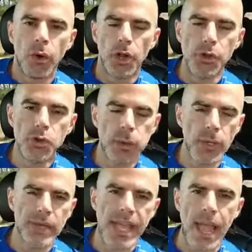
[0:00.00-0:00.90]
a new
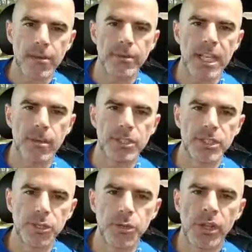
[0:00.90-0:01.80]
twenty-one day habit will be coming
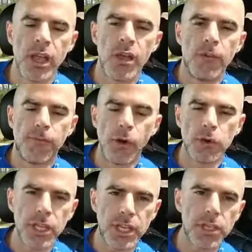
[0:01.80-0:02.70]
soon.
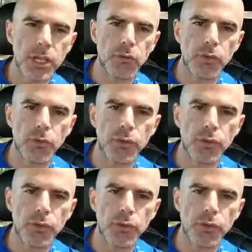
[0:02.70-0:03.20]
Look at, look,